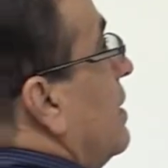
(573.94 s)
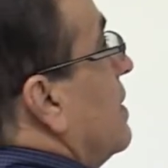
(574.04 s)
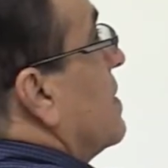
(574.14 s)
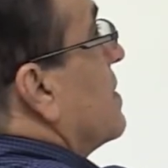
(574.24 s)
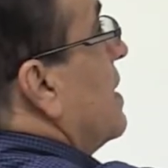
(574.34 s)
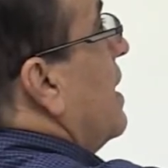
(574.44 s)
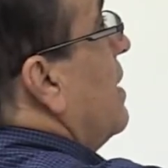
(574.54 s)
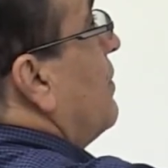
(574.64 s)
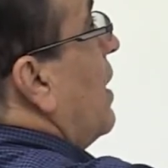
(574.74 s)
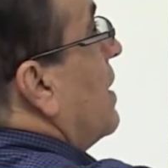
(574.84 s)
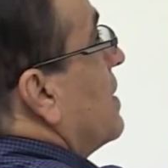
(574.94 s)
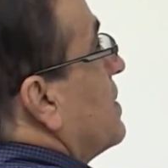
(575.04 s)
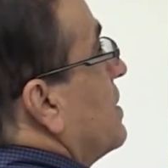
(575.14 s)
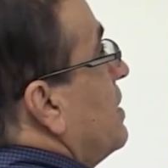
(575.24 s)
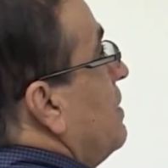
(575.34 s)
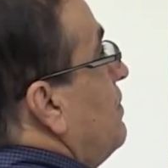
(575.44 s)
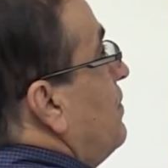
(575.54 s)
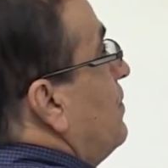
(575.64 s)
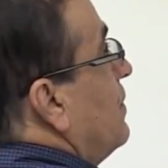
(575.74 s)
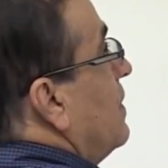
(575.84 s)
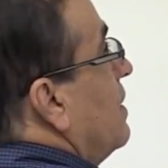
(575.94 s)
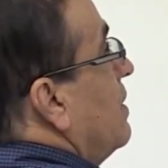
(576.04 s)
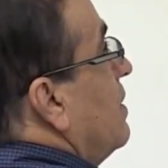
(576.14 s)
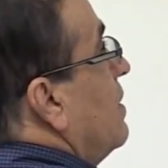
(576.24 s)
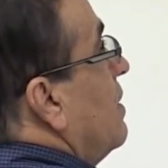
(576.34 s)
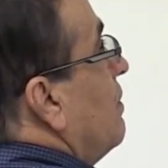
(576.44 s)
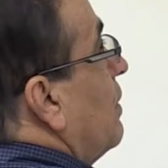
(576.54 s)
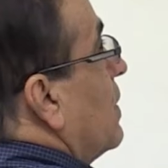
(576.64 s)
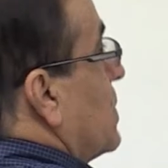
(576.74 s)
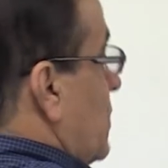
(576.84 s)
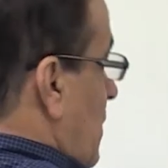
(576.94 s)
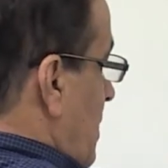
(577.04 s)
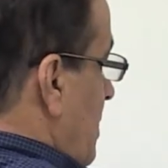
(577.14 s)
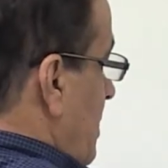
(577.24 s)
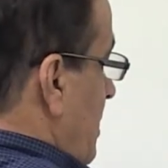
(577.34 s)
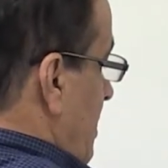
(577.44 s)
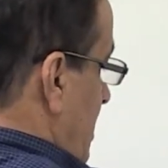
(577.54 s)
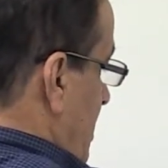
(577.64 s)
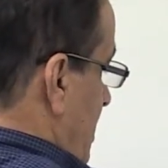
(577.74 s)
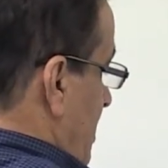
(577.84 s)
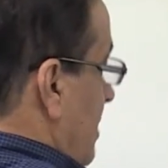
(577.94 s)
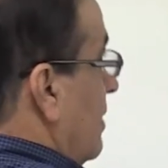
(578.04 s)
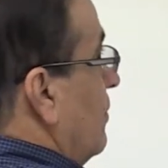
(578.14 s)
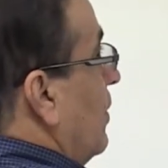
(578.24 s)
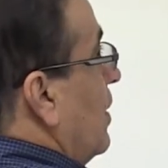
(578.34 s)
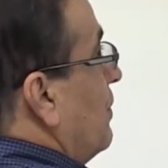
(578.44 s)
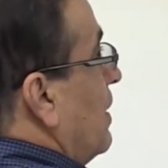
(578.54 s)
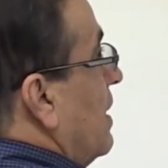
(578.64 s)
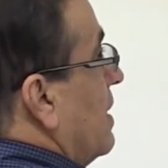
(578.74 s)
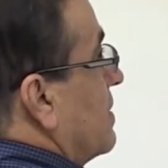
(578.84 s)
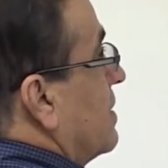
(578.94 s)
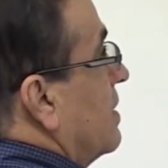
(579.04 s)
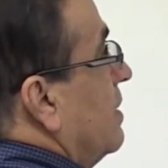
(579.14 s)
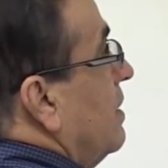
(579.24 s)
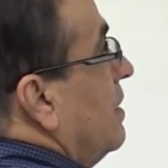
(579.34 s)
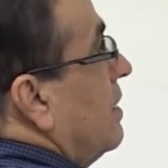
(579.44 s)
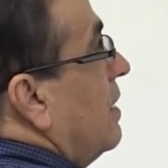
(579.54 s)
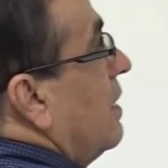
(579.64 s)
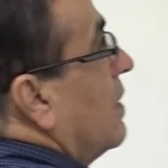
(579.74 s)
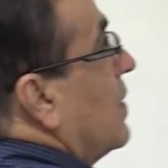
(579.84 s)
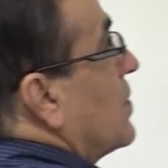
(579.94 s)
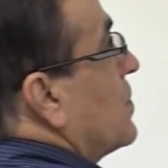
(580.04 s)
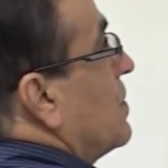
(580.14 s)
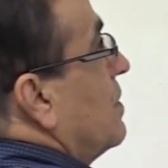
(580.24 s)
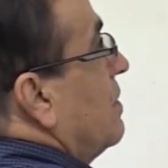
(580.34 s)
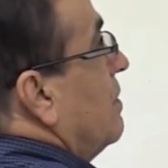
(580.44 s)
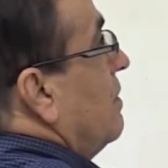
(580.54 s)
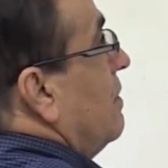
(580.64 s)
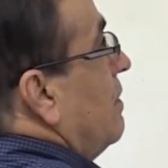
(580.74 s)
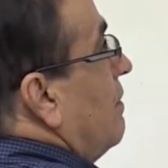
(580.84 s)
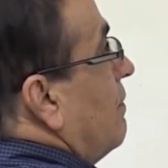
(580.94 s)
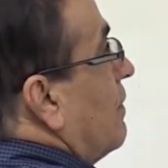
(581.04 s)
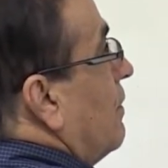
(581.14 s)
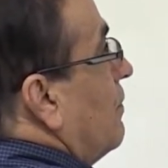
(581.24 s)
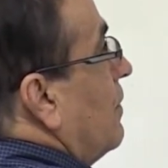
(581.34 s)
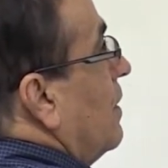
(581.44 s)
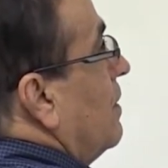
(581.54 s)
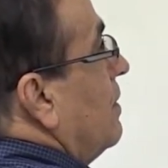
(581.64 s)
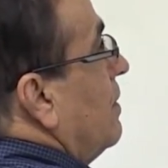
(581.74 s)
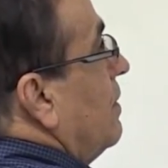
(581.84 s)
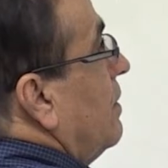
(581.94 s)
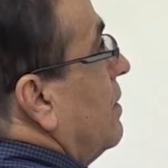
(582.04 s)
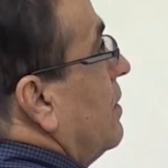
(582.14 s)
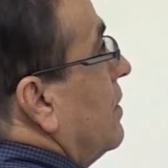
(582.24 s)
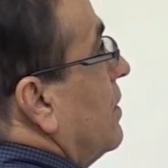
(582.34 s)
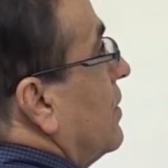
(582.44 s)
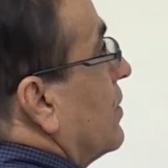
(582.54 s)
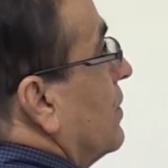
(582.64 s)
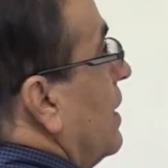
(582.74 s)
Is N minus T plus 1 divided by S. T goes from 1 through